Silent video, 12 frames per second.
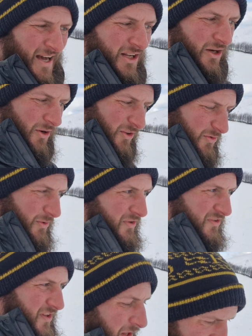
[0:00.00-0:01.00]
and go onto a
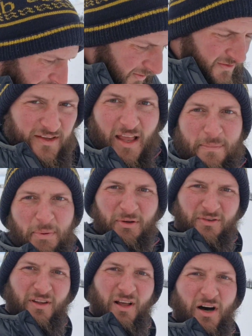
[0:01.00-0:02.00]
steeper
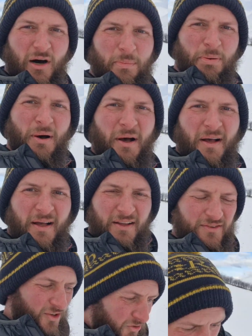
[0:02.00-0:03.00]
slope
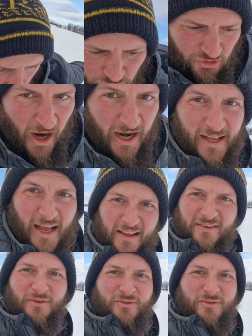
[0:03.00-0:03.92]
to try and gain